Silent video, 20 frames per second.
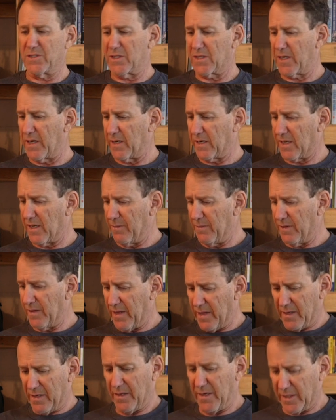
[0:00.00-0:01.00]
to kind of keep me
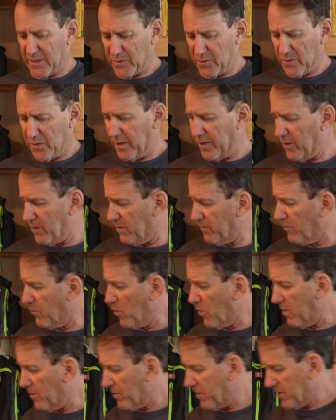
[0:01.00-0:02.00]
that extra layer of
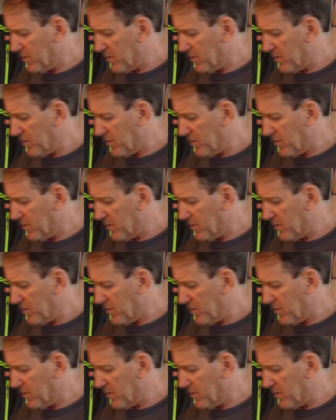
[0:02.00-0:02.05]
warmth.